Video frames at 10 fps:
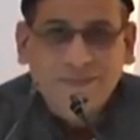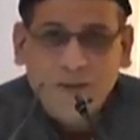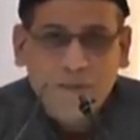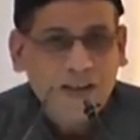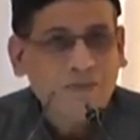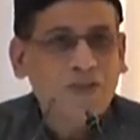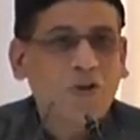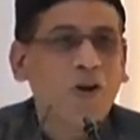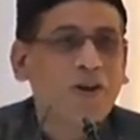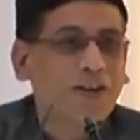It becomes a
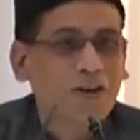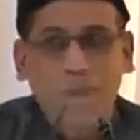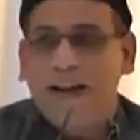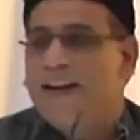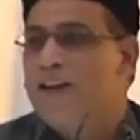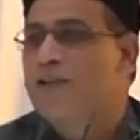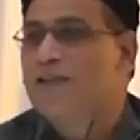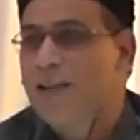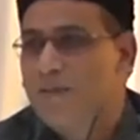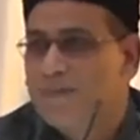contract binding
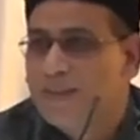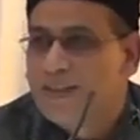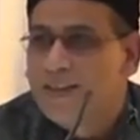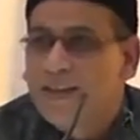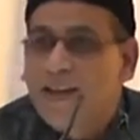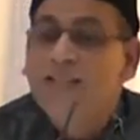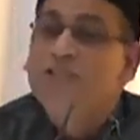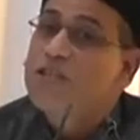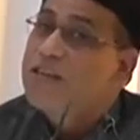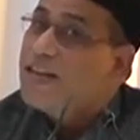on them,
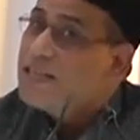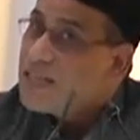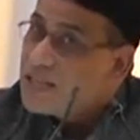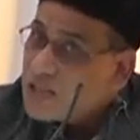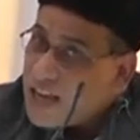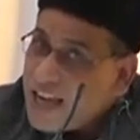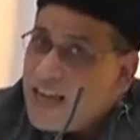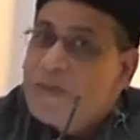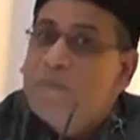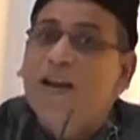and she gets the
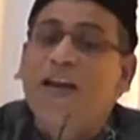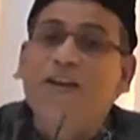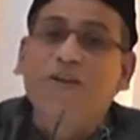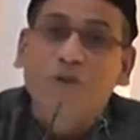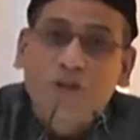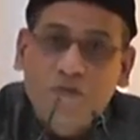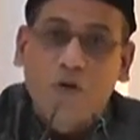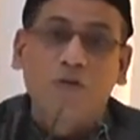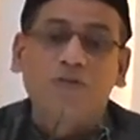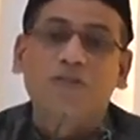same right to
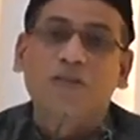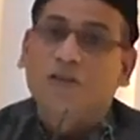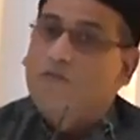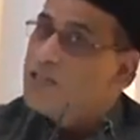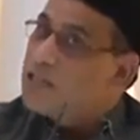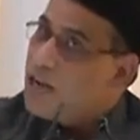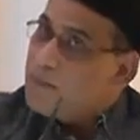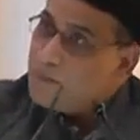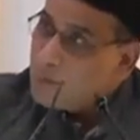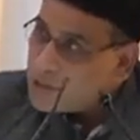divorce which a
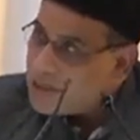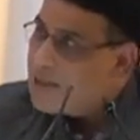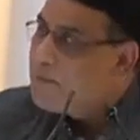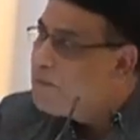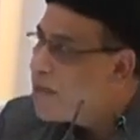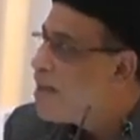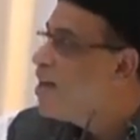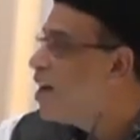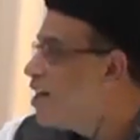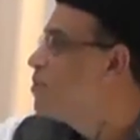Muslim
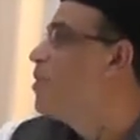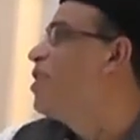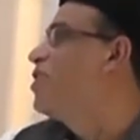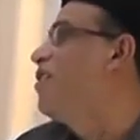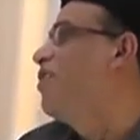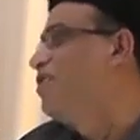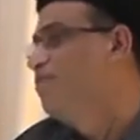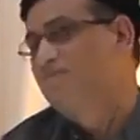male husband is having.